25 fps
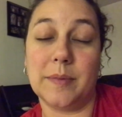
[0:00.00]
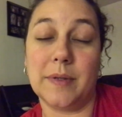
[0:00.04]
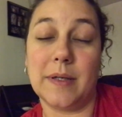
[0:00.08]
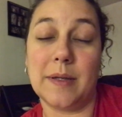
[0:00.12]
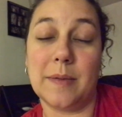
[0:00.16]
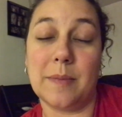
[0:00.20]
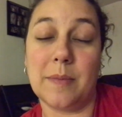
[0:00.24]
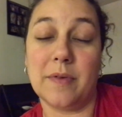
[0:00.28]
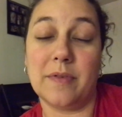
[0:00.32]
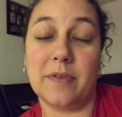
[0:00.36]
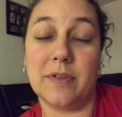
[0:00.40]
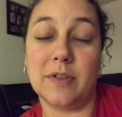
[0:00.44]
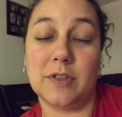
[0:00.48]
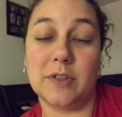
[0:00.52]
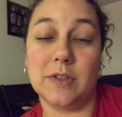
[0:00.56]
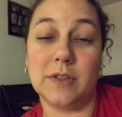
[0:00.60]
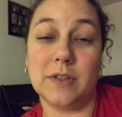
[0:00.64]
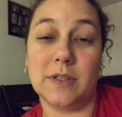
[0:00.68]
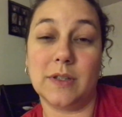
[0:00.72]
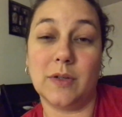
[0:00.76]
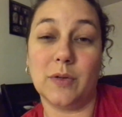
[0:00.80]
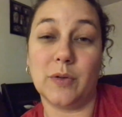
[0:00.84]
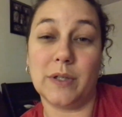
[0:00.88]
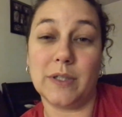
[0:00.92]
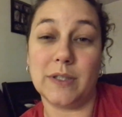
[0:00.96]
I'm
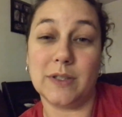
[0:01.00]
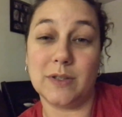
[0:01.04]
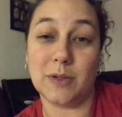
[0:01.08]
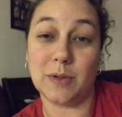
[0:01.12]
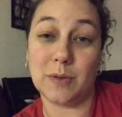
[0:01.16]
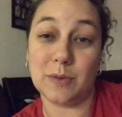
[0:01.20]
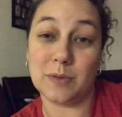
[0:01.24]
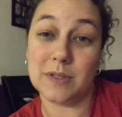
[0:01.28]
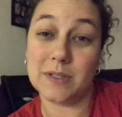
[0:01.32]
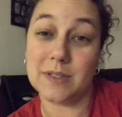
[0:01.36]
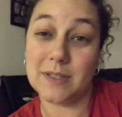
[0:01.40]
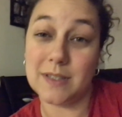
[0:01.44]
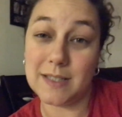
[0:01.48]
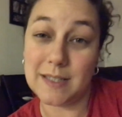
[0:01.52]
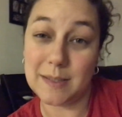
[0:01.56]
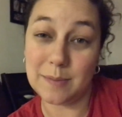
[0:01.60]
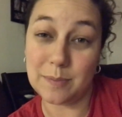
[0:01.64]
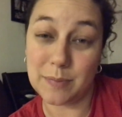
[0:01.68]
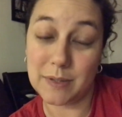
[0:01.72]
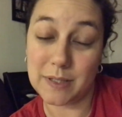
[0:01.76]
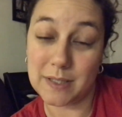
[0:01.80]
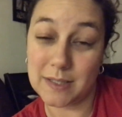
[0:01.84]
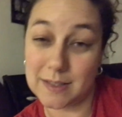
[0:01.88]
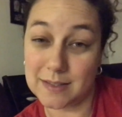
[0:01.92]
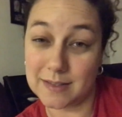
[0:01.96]
officially going to go to
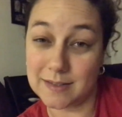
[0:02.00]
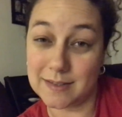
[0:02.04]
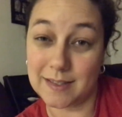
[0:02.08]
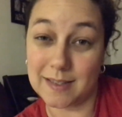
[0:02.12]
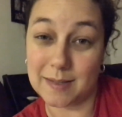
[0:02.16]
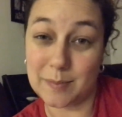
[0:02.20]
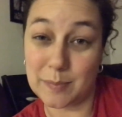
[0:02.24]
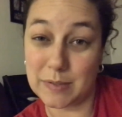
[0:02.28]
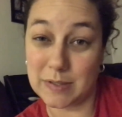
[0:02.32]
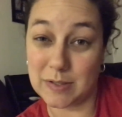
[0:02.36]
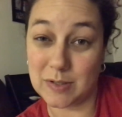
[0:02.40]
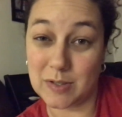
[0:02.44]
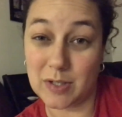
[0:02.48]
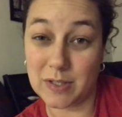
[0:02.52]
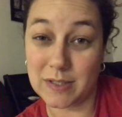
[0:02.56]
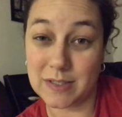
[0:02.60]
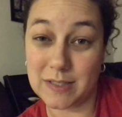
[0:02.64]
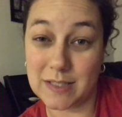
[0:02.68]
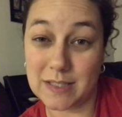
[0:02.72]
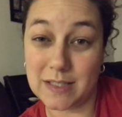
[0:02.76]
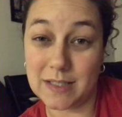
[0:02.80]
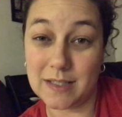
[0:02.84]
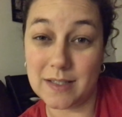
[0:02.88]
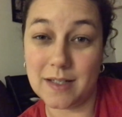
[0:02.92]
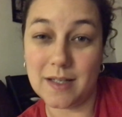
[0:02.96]
sleep because I'm
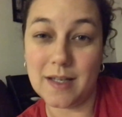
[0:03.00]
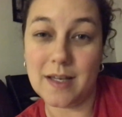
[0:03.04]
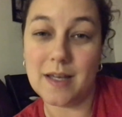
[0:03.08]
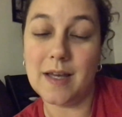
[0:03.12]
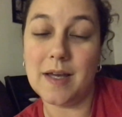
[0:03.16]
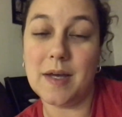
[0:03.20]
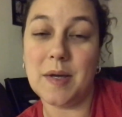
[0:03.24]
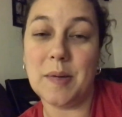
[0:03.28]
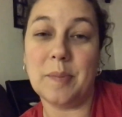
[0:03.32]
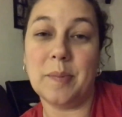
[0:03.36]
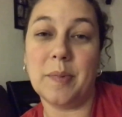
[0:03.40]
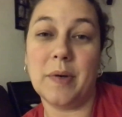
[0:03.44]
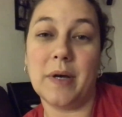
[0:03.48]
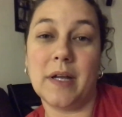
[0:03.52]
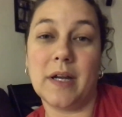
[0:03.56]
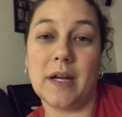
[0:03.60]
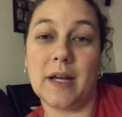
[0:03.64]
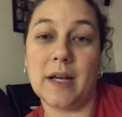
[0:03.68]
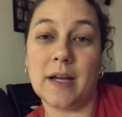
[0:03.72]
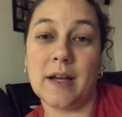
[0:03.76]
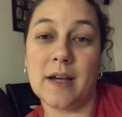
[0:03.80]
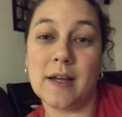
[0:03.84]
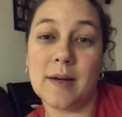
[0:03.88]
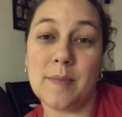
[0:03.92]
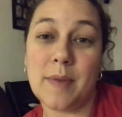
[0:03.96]
exhausted, but
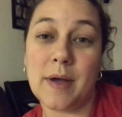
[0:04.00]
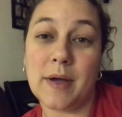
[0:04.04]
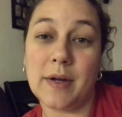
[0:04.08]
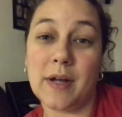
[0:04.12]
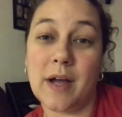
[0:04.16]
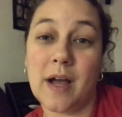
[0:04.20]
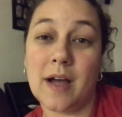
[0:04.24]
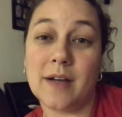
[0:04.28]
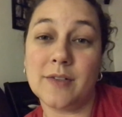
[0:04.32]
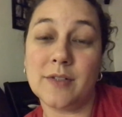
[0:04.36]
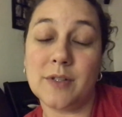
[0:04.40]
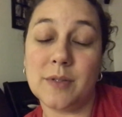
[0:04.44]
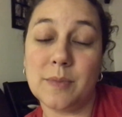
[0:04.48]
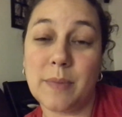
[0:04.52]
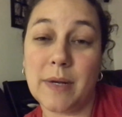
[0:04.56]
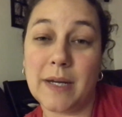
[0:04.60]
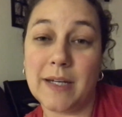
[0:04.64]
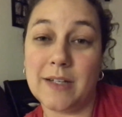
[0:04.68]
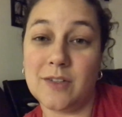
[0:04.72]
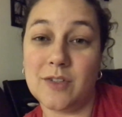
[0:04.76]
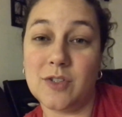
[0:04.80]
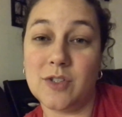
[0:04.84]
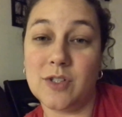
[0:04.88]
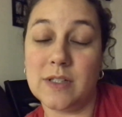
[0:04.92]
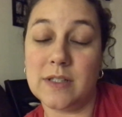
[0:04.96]
I got about 100
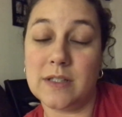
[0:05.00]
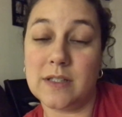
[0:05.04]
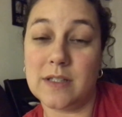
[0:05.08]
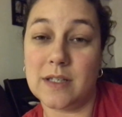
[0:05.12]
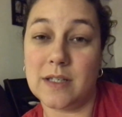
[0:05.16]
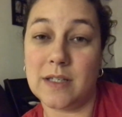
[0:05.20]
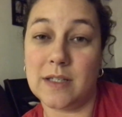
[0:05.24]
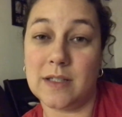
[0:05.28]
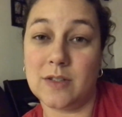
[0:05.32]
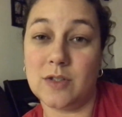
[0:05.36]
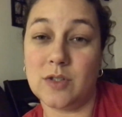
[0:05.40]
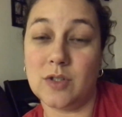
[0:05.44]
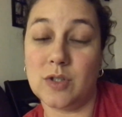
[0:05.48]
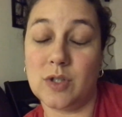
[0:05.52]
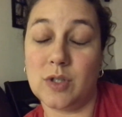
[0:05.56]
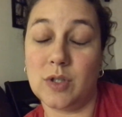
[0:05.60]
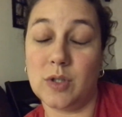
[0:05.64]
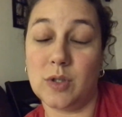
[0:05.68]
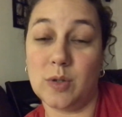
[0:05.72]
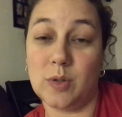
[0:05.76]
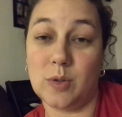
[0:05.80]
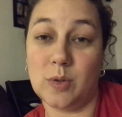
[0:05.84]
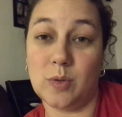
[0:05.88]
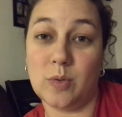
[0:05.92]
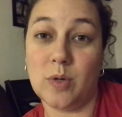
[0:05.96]
pages
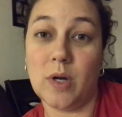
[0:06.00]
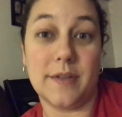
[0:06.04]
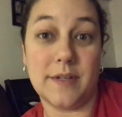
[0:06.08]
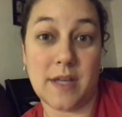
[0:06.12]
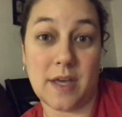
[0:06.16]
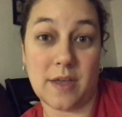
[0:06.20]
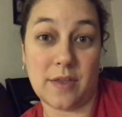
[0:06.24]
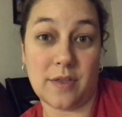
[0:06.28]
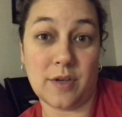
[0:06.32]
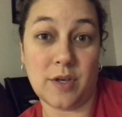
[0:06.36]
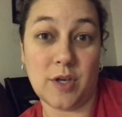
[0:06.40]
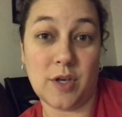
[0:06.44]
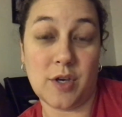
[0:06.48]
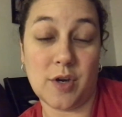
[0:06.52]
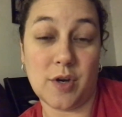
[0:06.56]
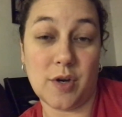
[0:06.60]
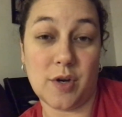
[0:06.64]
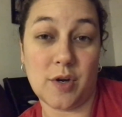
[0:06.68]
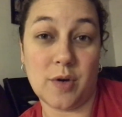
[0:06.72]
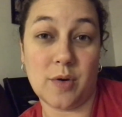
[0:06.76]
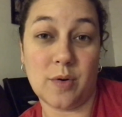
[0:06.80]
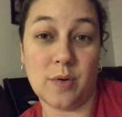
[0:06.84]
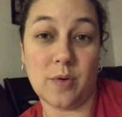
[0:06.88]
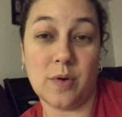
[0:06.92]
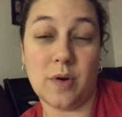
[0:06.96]
into The Death
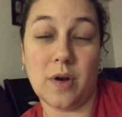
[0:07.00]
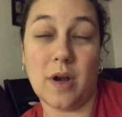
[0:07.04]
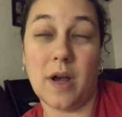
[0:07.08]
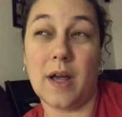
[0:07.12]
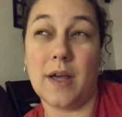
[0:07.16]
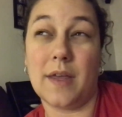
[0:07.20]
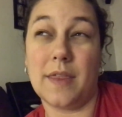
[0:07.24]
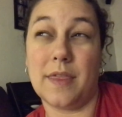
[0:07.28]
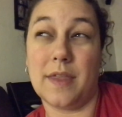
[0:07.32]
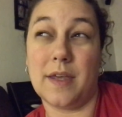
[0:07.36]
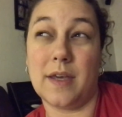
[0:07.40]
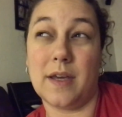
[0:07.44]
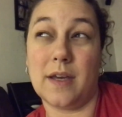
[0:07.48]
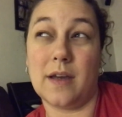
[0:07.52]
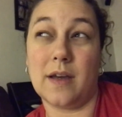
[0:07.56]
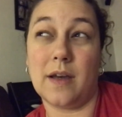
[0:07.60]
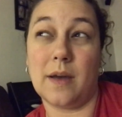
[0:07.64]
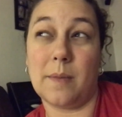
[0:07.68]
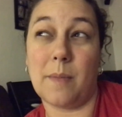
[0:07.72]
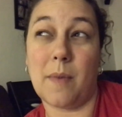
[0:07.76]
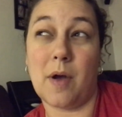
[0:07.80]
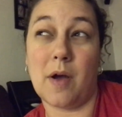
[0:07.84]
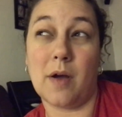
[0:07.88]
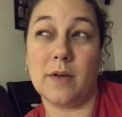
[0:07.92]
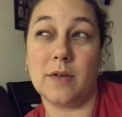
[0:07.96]
Cure. I think
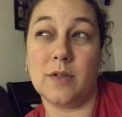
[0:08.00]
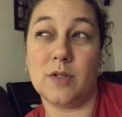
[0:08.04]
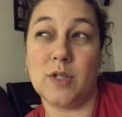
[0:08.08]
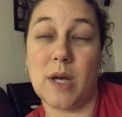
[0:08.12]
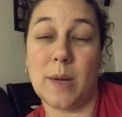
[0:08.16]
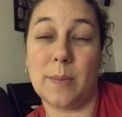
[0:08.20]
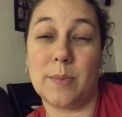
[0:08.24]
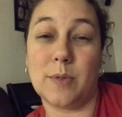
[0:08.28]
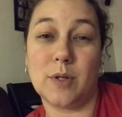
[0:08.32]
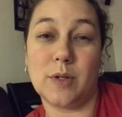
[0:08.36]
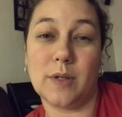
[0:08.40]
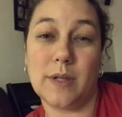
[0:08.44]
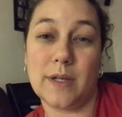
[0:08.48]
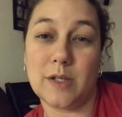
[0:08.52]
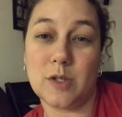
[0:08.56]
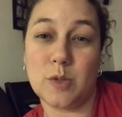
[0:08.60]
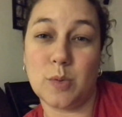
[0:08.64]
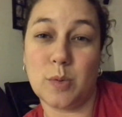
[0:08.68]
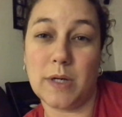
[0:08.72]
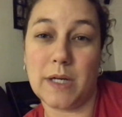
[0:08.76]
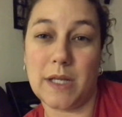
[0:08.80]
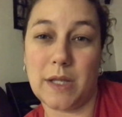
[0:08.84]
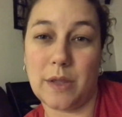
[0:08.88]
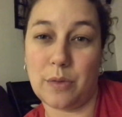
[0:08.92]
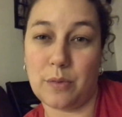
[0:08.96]
I'm on chapter like
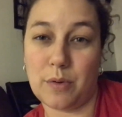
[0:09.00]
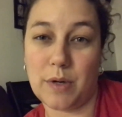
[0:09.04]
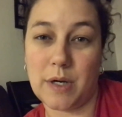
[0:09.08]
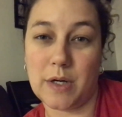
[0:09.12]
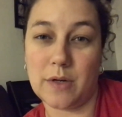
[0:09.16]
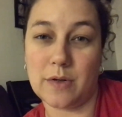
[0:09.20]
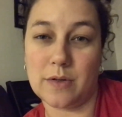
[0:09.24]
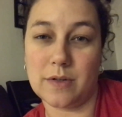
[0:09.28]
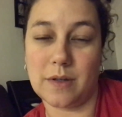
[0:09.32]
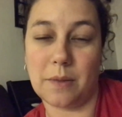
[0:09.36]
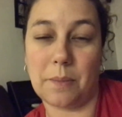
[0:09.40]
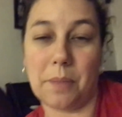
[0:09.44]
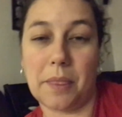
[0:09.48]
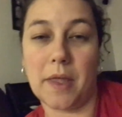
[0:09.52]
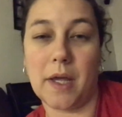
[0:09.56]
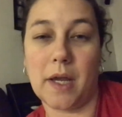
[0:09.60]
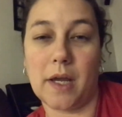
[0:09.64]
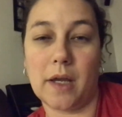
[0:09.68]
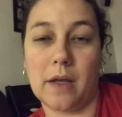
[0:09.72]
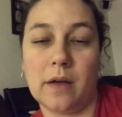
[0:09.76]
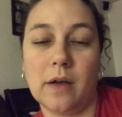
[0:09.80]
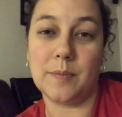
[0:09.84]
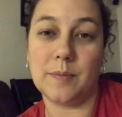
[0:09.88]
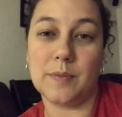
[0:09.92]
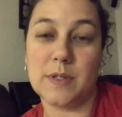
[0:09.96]
23 or
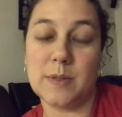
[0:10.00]
something.